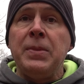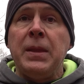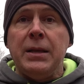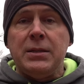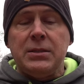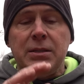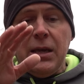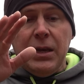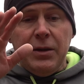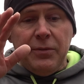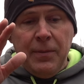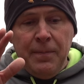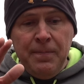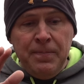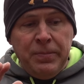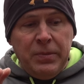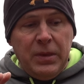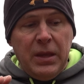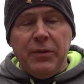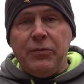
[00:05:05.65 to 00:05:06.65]
Instead of,
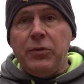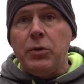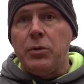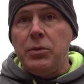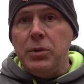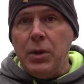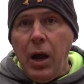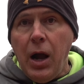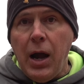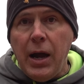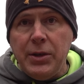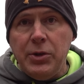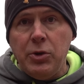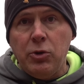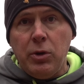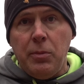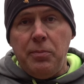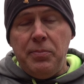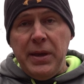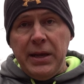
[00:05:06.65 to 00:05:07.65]
if you're not, and you're
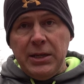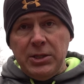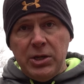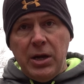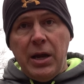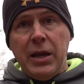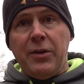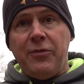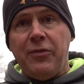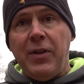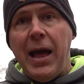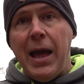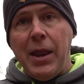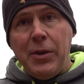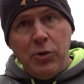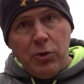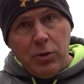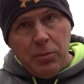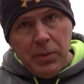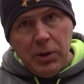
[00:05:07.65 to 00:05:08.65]
in a big giant flat,
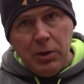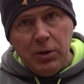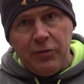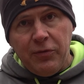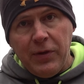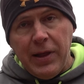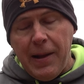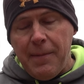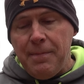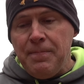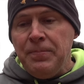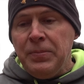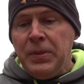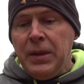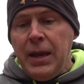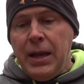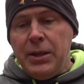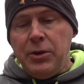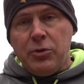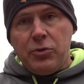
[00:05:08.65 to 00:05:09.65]
and you're in the middle of the flat,
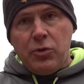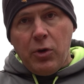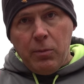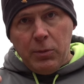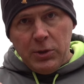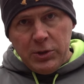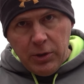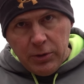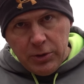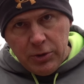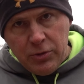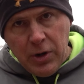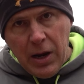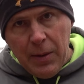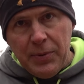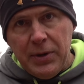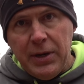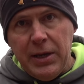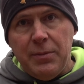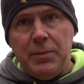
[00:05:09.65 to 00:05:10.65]
and your thermals start to
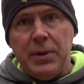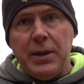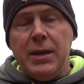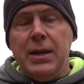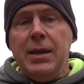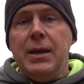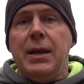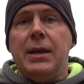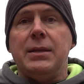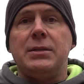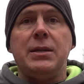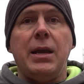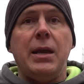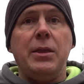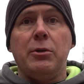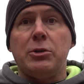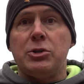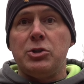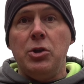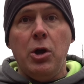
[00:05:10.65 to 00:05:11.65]
drop at evening, and say
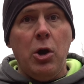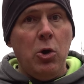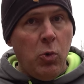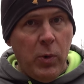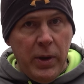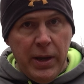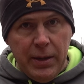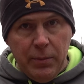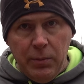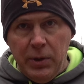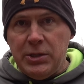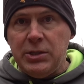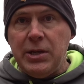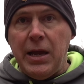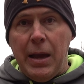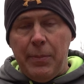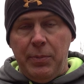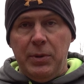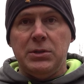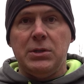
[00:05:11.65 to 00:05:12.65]
there's no wind, which
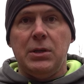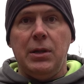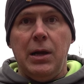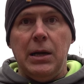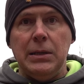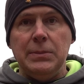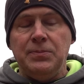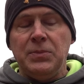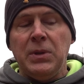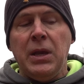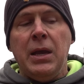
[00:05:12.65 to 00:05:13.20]
happens a lot,